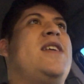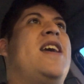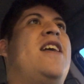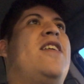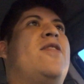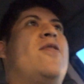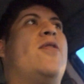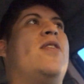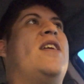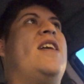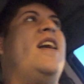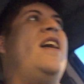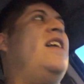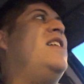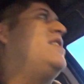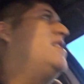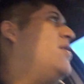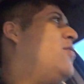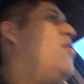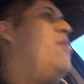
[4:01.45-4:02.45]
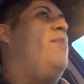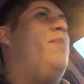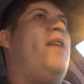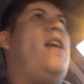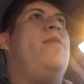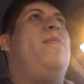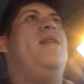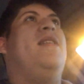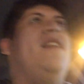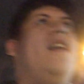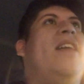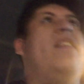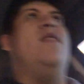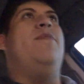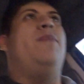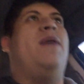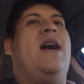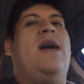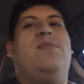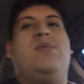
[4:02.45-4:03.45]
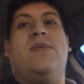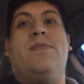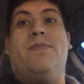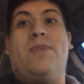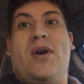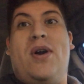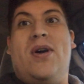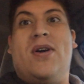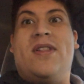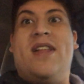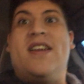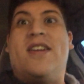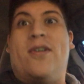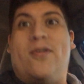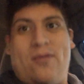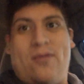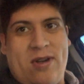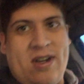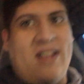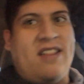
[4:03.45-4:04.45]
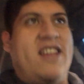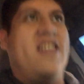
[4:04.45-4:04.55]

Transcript: I gotta go to Costco and buy my lollipops in bulk like a real